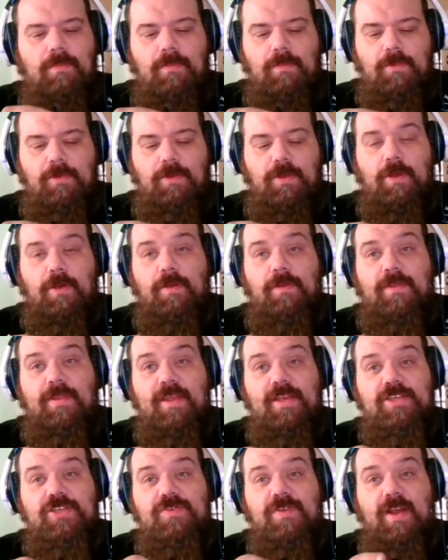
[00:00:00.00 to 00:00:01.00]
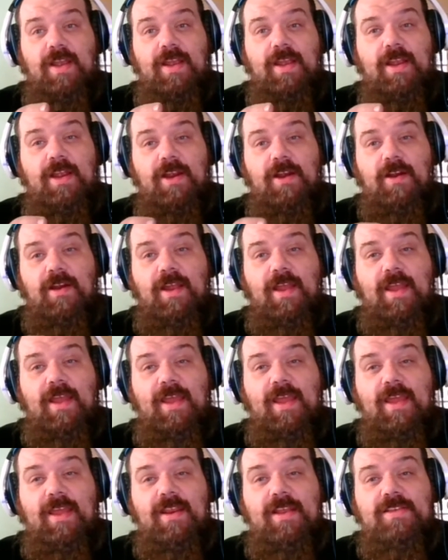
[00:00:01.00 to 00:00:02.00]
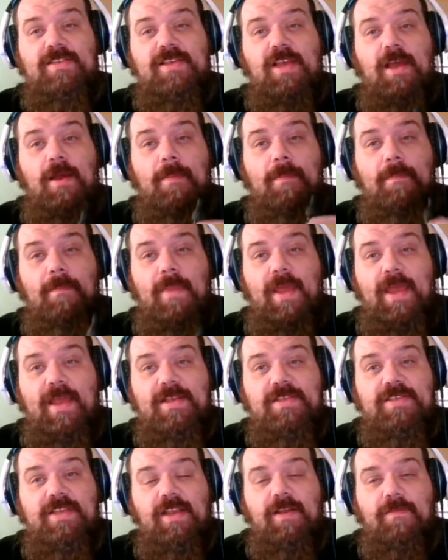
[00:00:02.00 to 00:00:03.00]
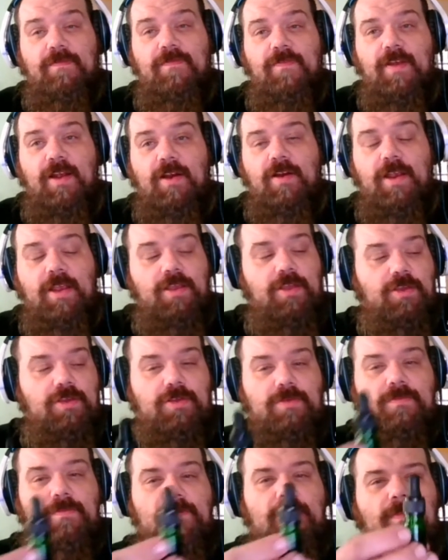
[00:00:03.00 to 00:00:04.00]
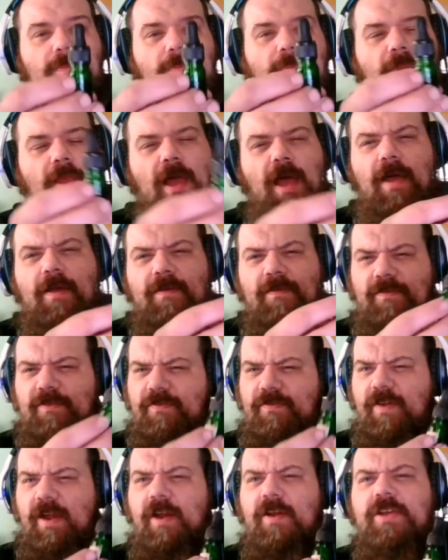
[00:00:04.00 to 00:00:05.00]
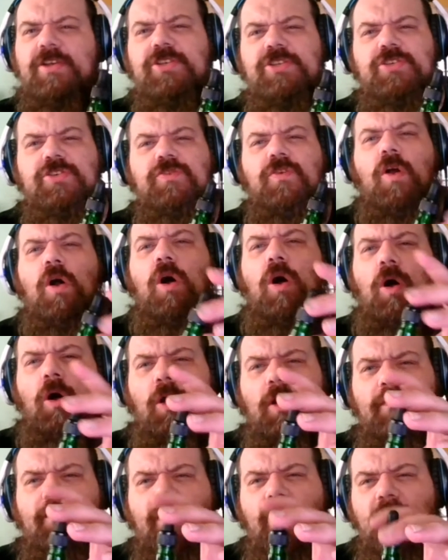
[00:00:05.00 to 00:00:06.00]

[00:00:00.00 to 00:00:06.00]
Dude, this right here, it is amazing. It's very strong